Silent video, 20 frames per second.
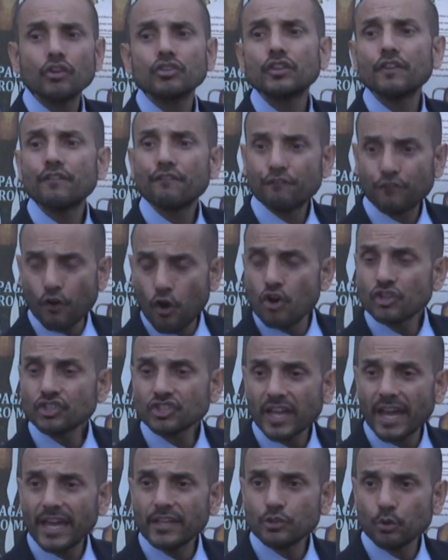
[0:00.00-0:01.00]
The
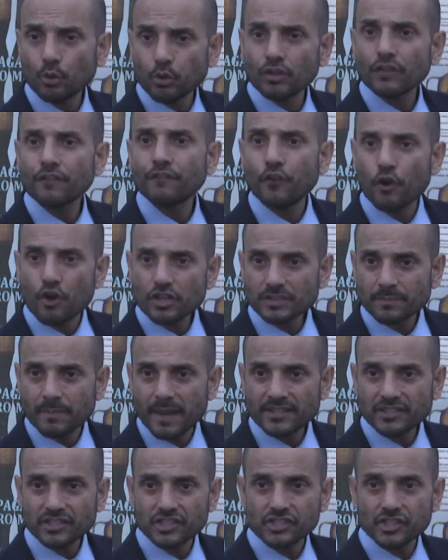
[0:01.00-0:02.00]
first angel or the first
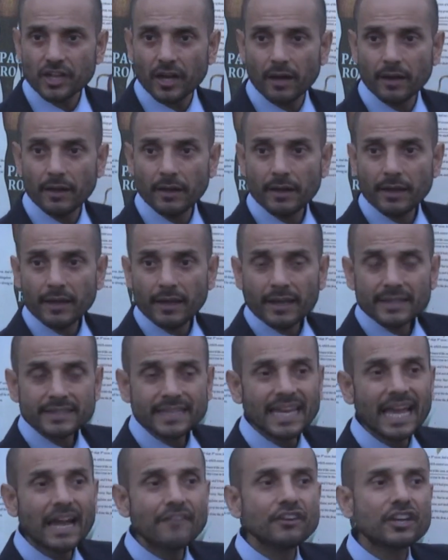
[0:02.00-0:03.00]
messenger.
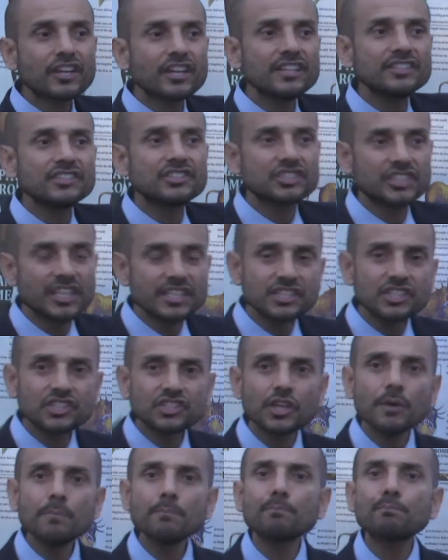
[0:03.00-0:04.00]
They have a
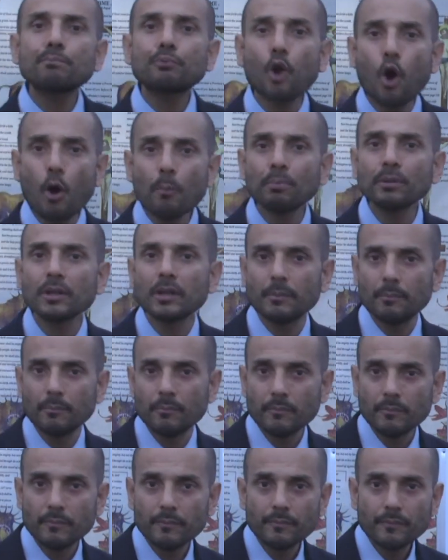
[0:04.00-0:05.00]
consistent
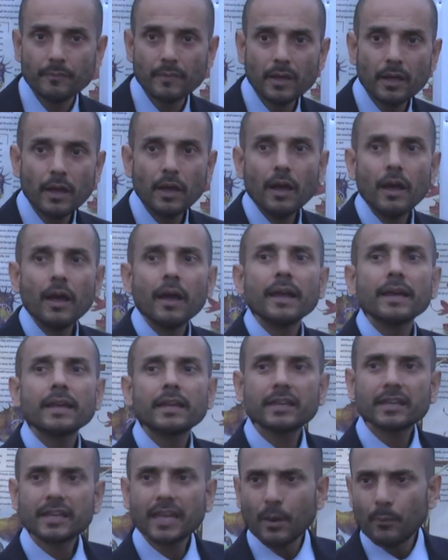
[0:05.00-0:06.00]
problem.
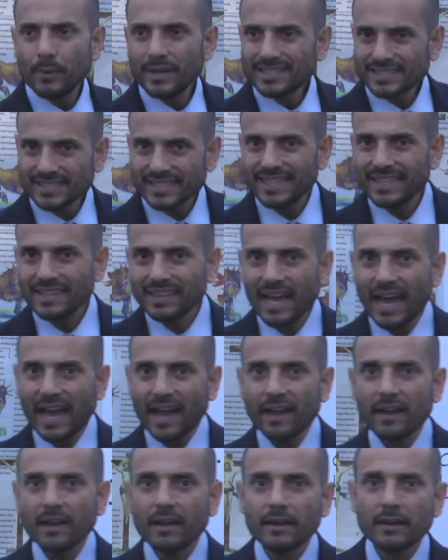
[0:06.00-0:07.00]
Can we see
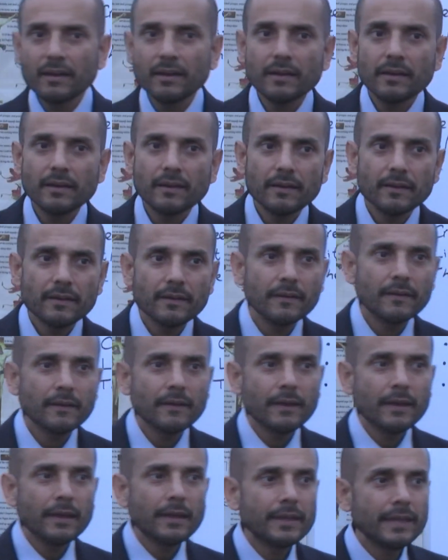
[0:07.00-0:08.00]
that?
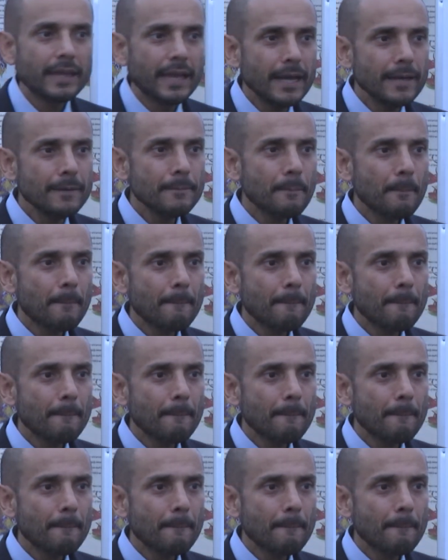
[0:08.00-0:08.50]
Yeah?